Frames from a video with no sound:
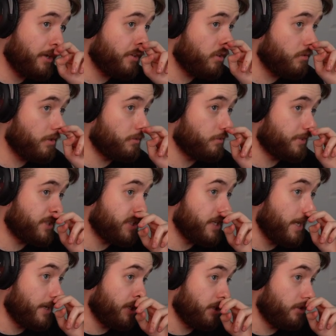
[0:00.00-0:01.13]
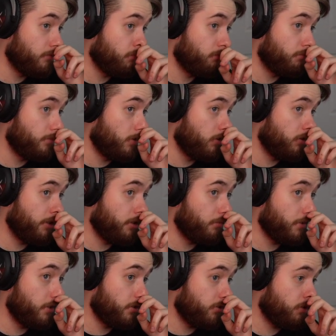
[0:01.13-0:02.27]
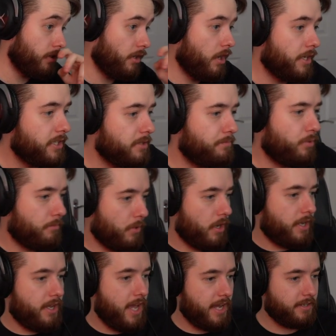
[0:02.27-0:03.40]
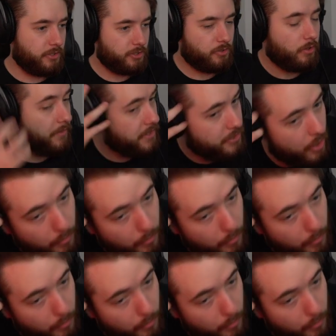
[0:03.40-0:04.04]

I don't know whether we'll see any but it'll be interesting. I need to put my air conditioner on. There's